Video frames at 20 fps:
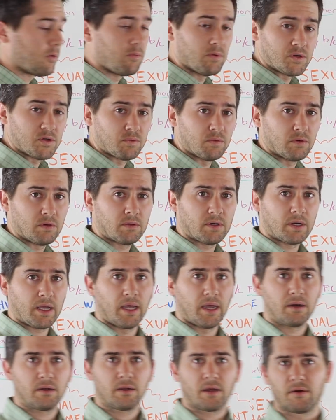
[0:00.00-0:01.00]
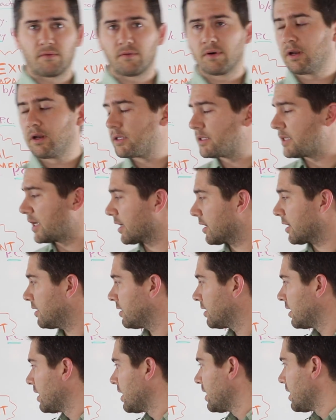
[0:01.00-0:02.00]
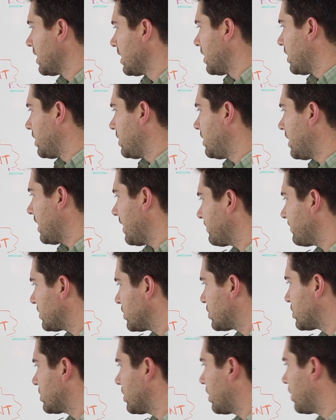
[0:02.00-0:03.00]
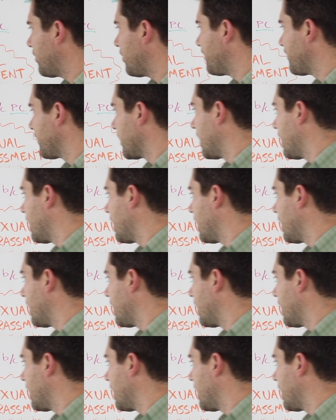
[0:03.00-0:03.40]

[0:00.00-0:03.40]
which we'll again cover in a second, you have to show